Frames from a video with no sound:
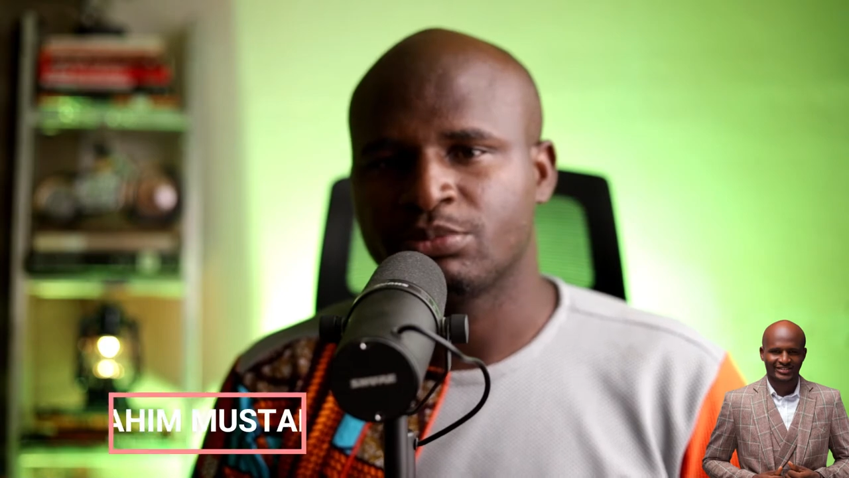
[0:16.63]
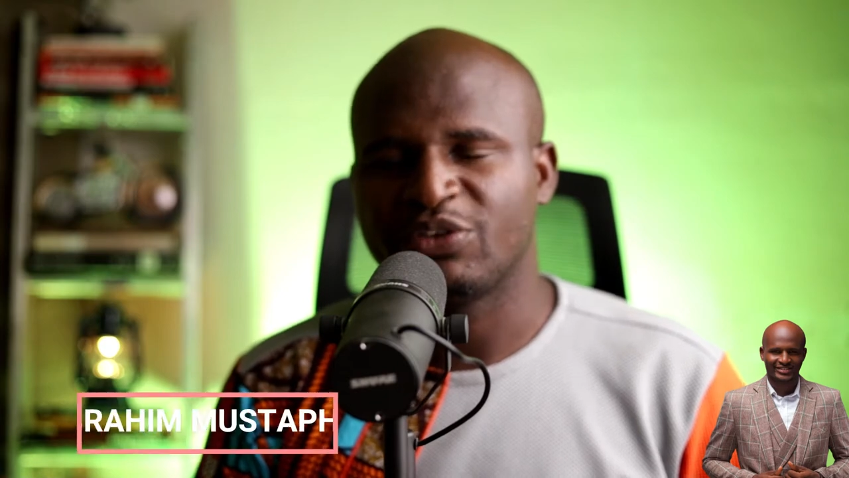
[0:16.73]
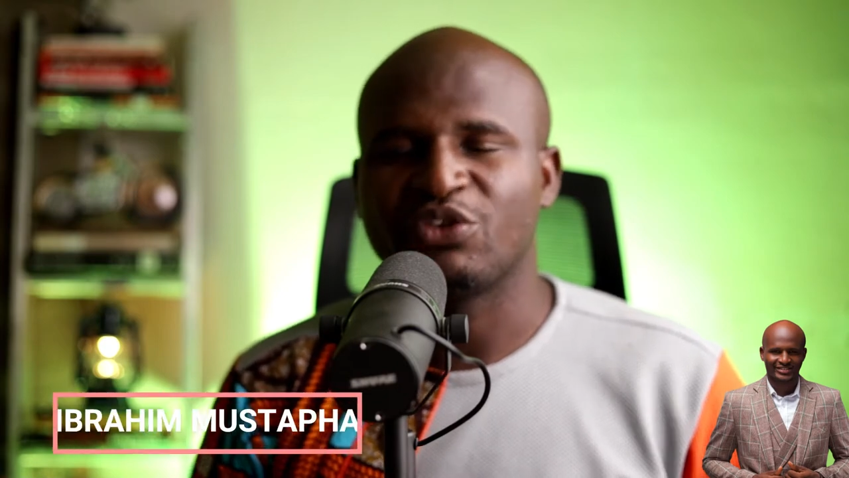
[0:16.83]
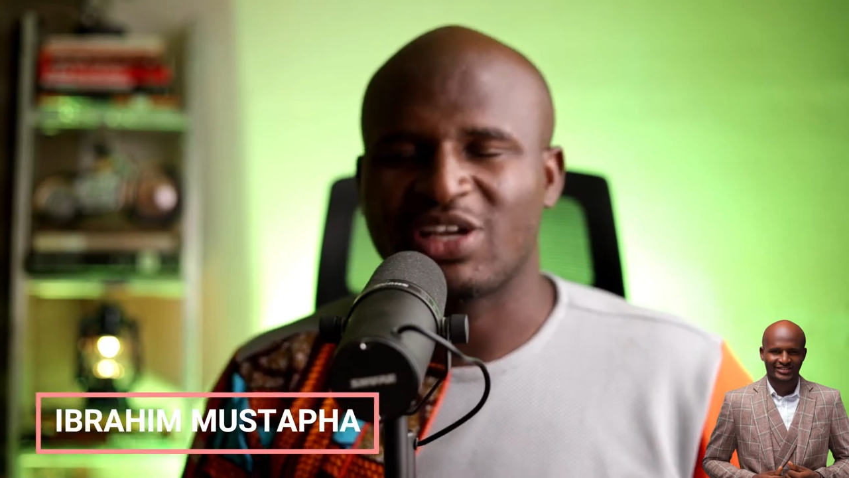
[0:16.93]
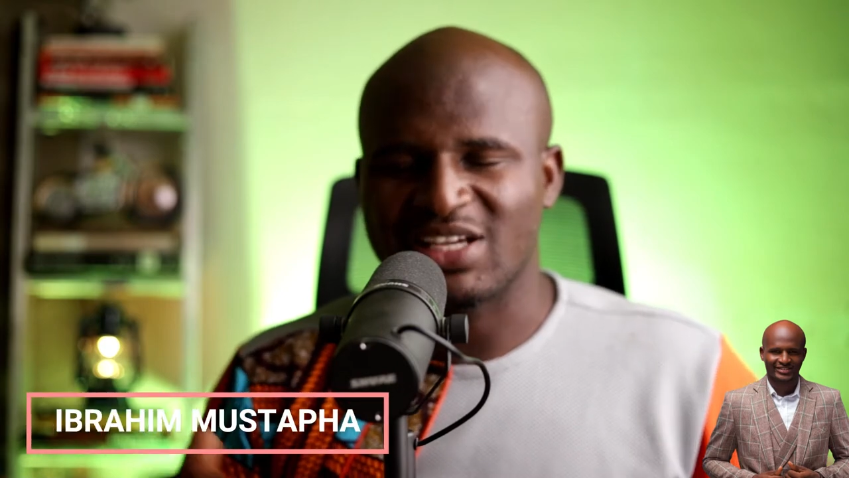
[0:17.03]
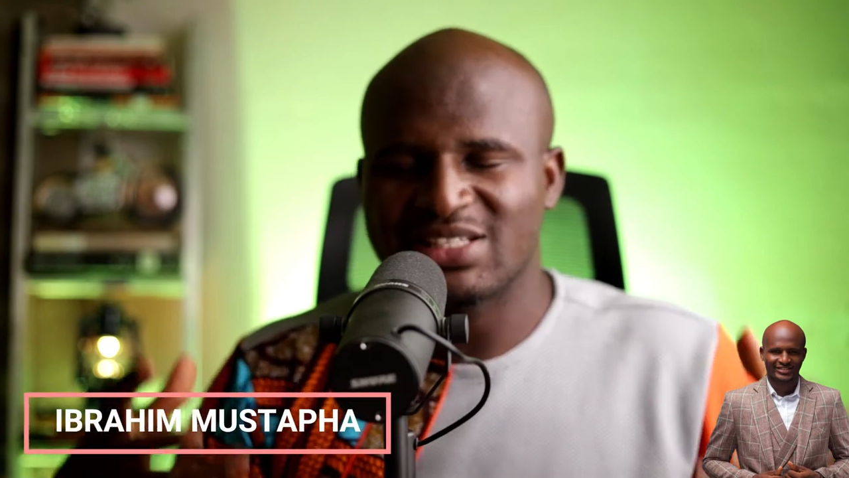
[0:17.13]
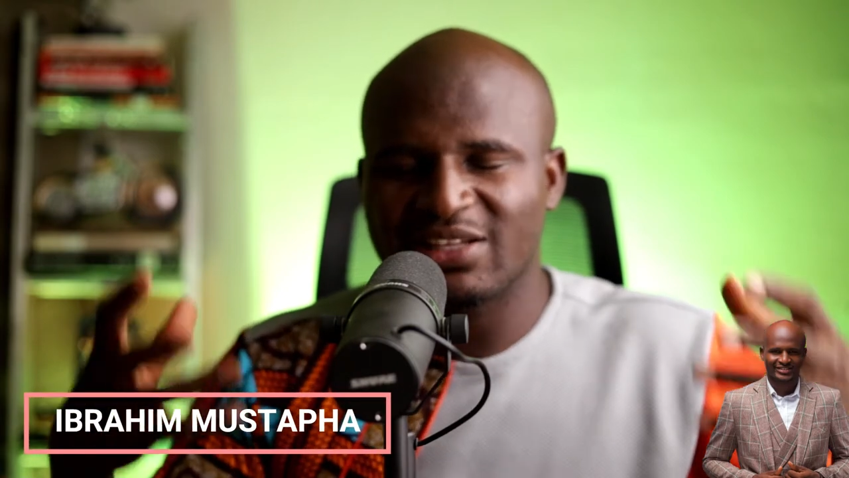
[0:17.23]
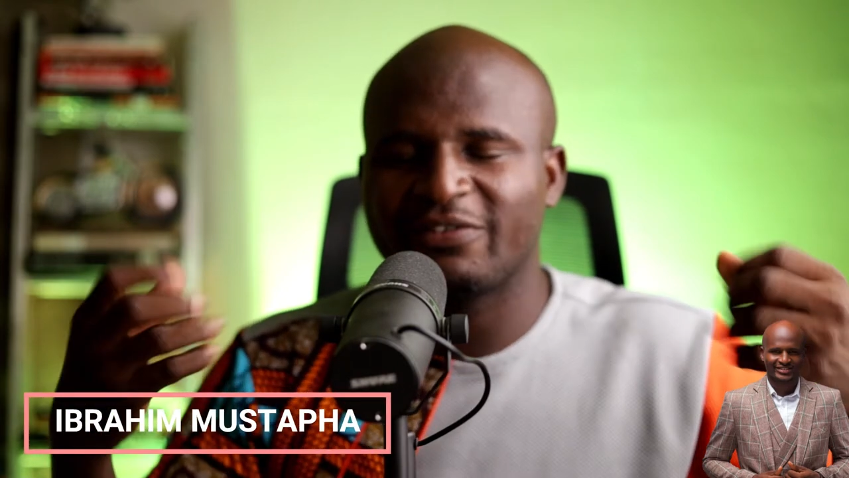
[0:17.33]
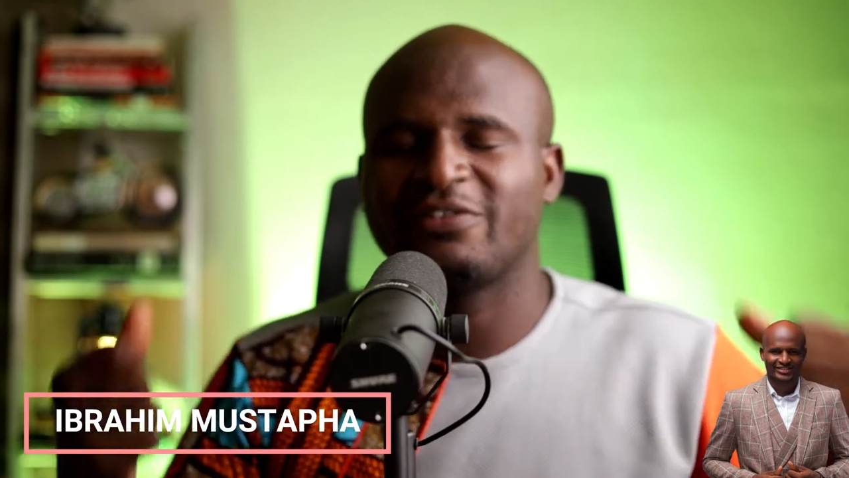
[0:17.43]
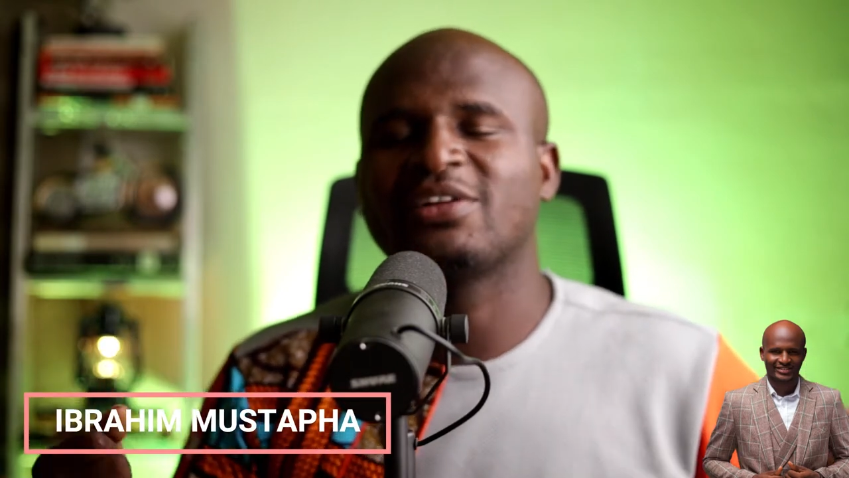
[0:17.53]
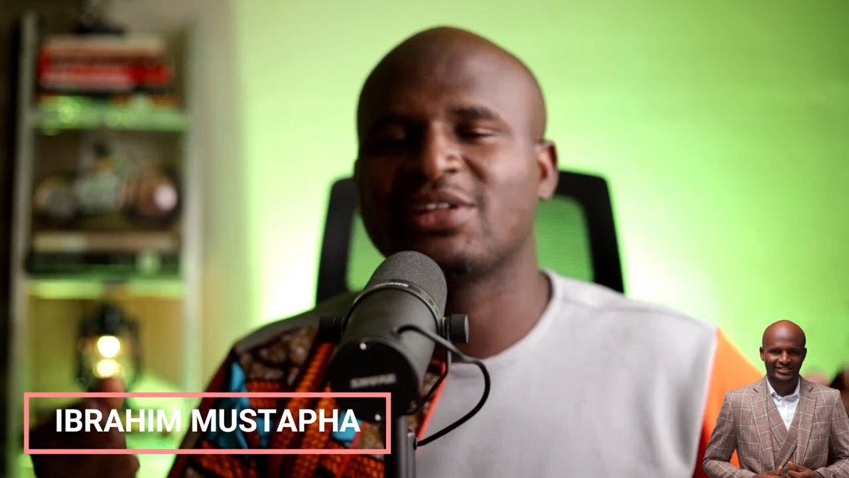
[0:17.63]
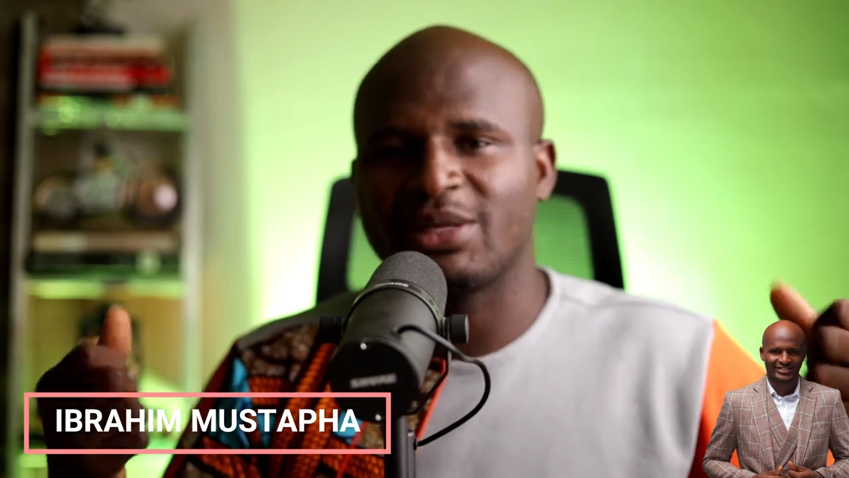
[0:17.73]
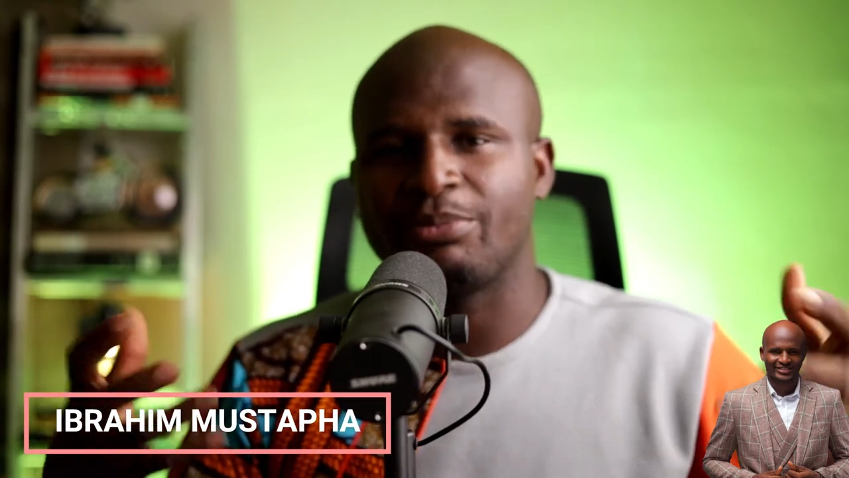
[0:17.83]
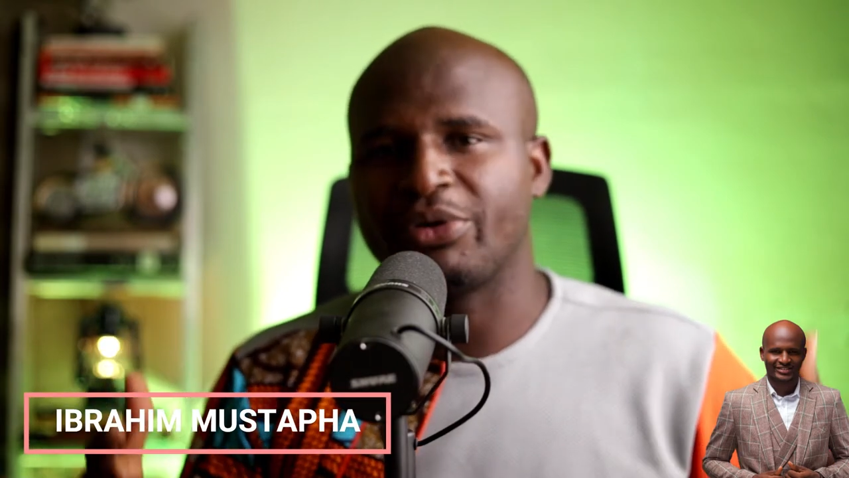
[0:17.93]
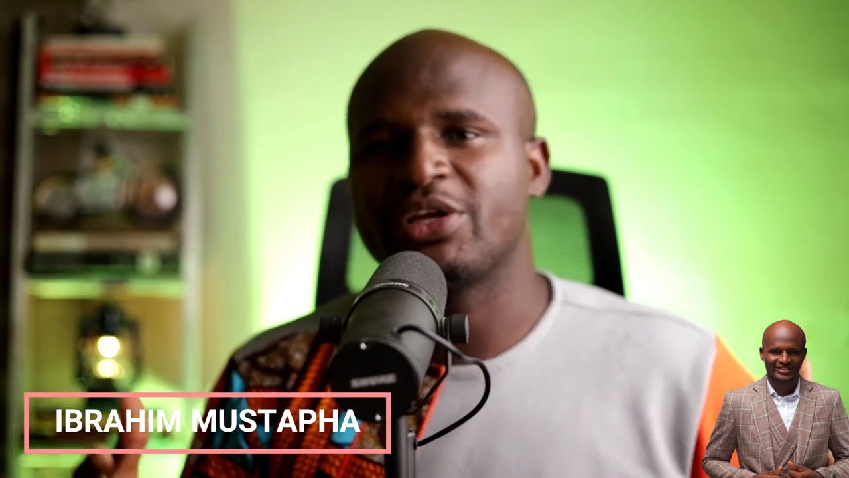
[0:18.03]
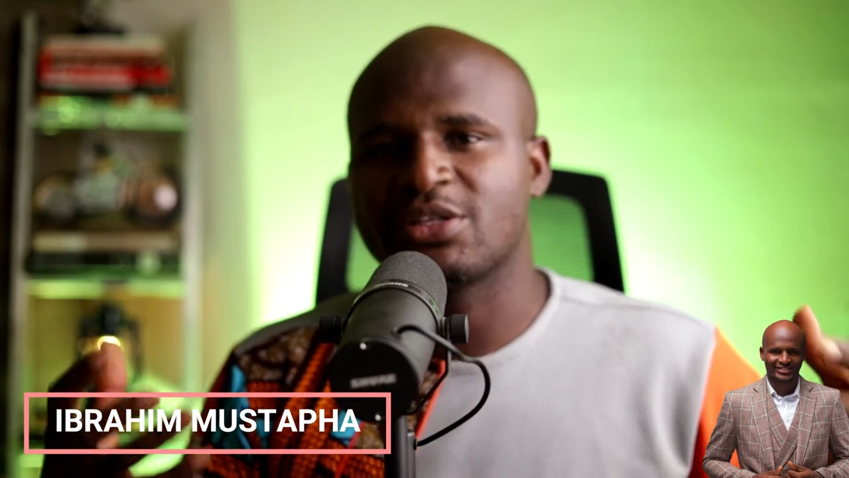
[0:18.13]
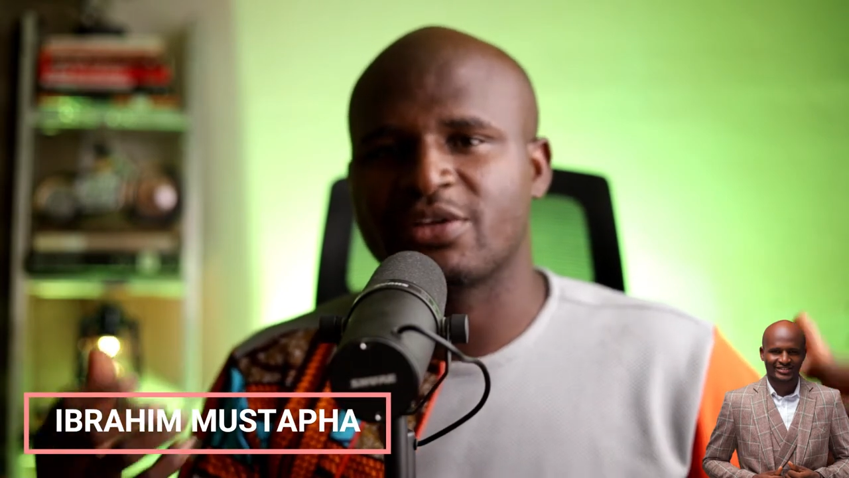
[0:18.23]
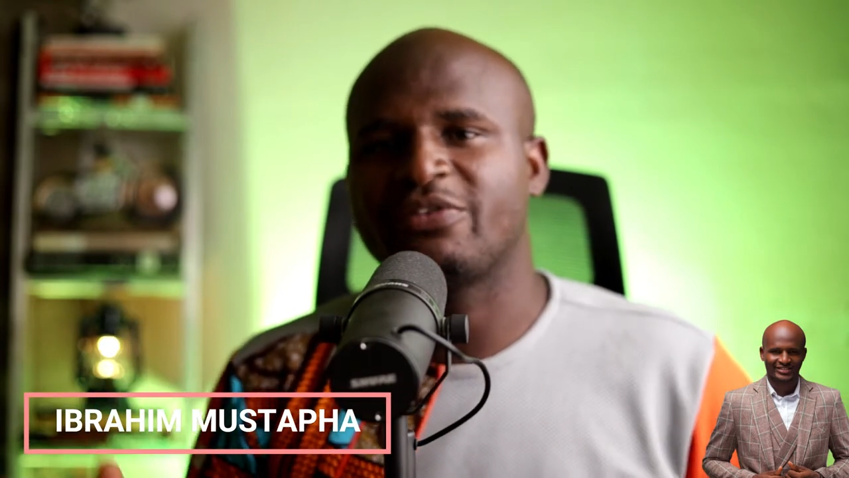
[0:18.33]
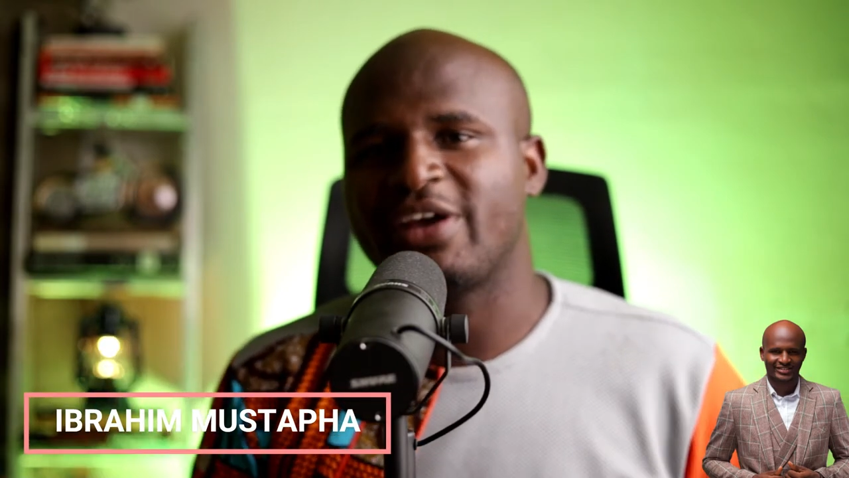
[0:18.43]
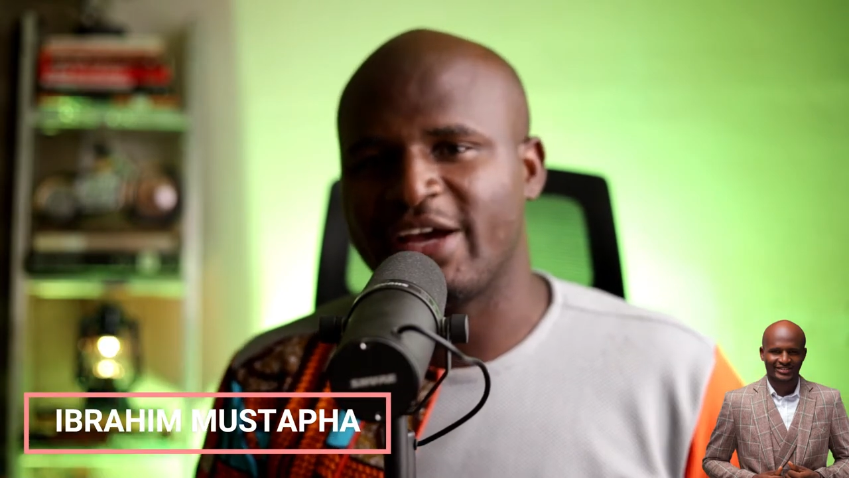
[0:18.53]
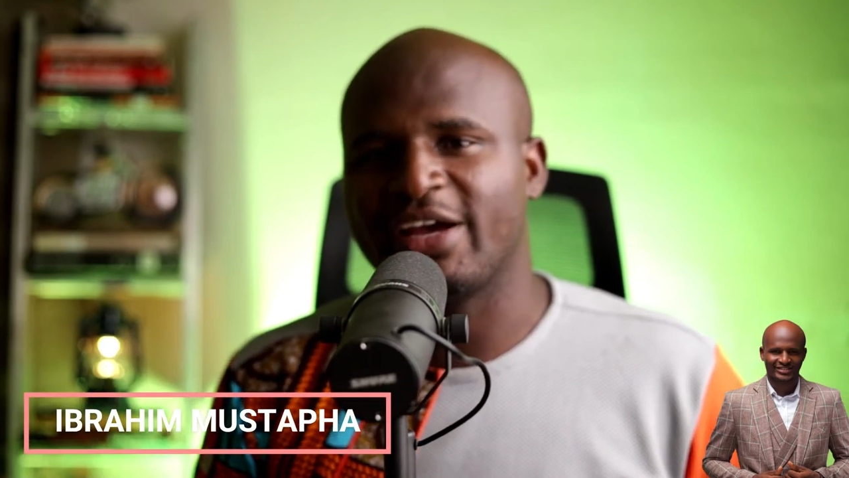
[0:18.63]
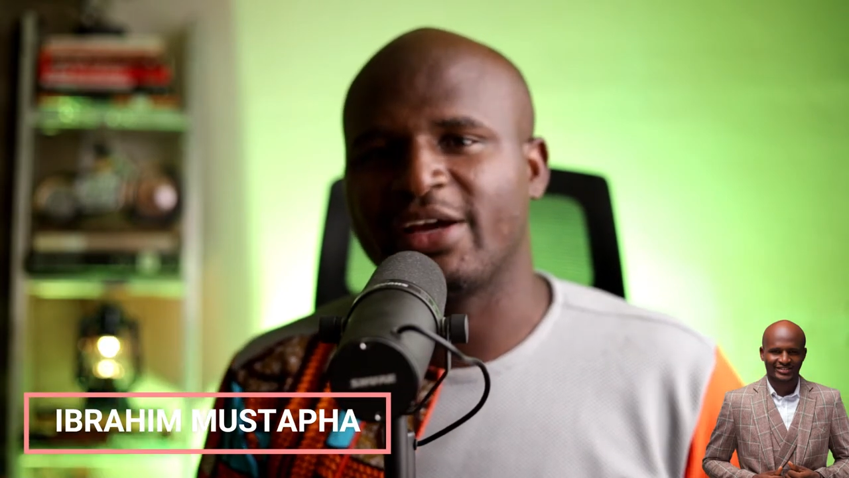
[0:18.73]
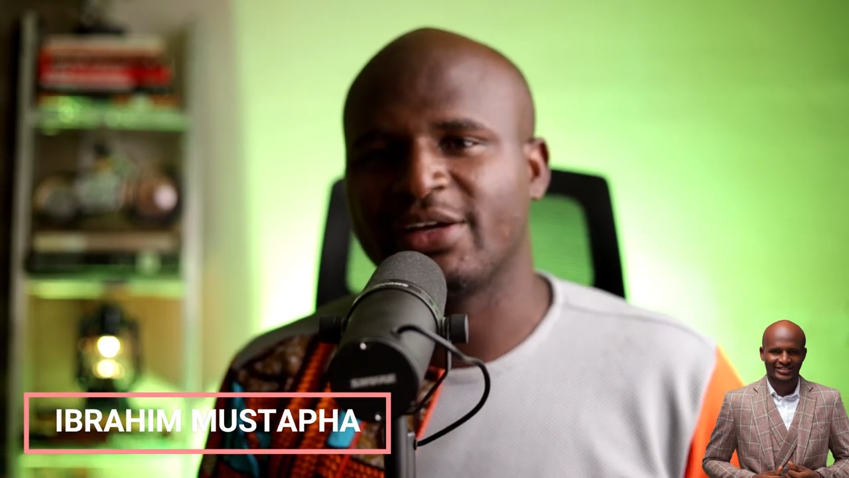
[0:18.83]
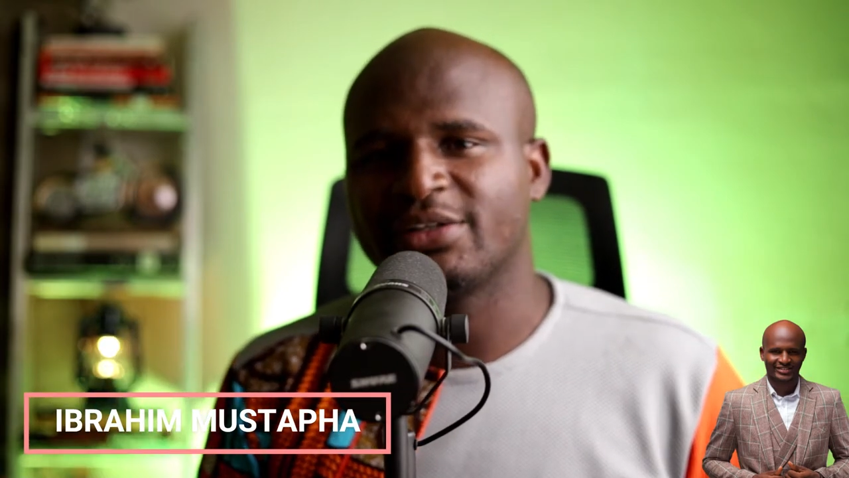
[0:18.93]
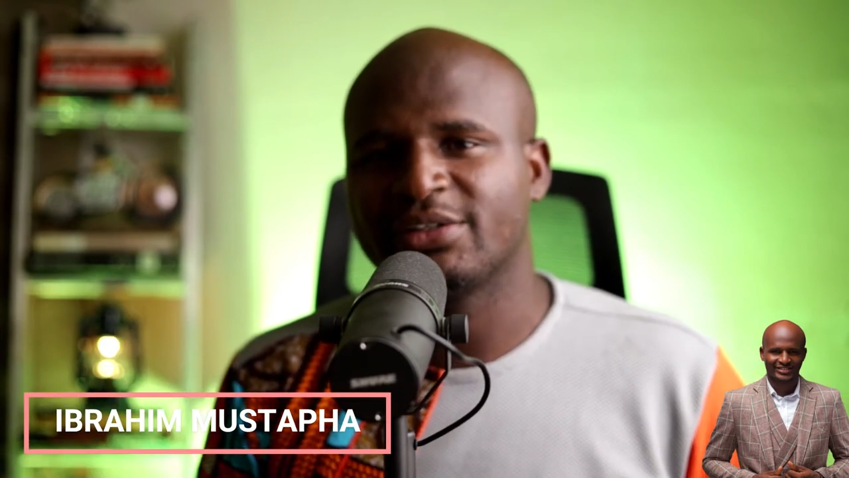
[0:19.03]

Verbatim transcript: If you can still feel the breeze of air,